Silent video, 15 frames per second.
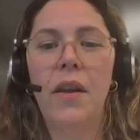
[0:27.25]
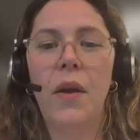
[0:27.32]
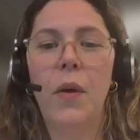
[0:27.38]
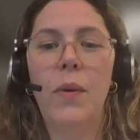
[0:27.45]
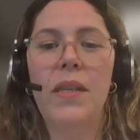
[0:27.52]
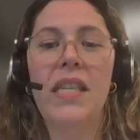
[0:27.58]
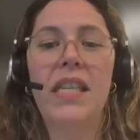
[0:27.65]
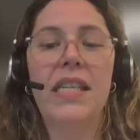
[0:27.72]

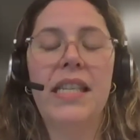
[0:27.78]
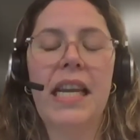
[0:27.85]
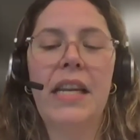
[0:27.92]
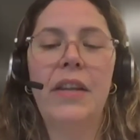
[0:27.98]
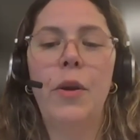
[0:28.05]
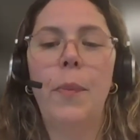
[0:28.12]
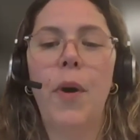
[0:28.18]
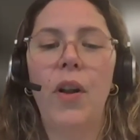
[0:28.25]
who is a
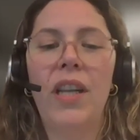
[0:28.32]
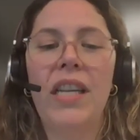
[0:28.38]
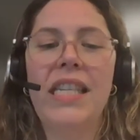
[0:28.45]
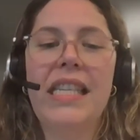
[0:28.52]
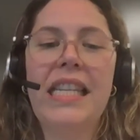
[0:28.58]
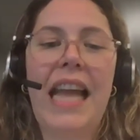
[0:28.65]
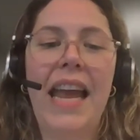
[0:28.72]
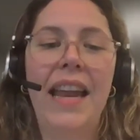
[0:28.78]
Senior
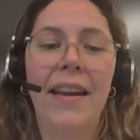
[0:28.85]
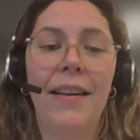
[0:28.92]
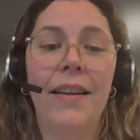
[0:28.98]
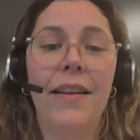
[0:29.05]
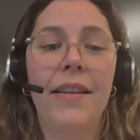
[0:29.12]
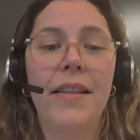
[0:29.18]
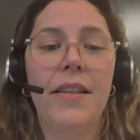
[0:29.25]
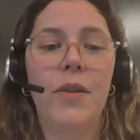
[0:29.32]
Policy
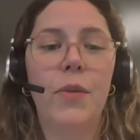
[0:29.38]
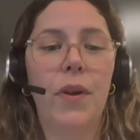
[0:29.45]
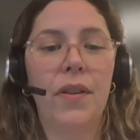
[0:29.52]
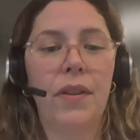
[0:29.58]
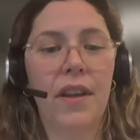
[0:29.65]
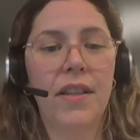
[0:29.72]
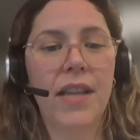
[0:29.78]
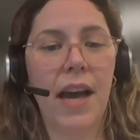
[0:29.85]
Analyst with
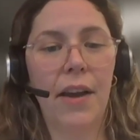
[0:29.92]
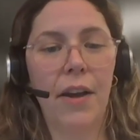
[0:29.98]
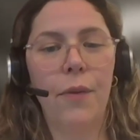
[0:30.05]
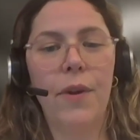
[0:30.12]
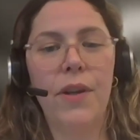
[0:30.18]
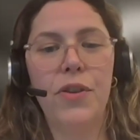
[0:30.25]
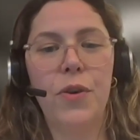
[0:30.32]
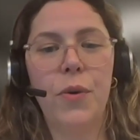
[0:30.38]
the Otago
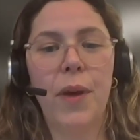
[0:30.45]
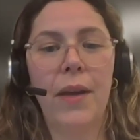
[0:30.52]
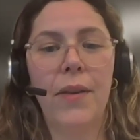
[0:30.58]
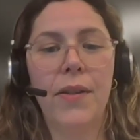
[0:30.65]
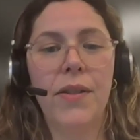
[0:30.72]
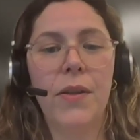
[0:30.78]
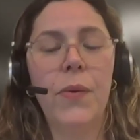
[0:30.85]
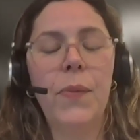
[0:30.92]
Regional
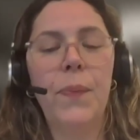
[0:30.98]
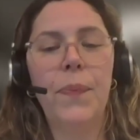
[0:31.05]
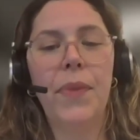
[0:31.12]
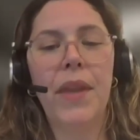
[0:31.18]
Council.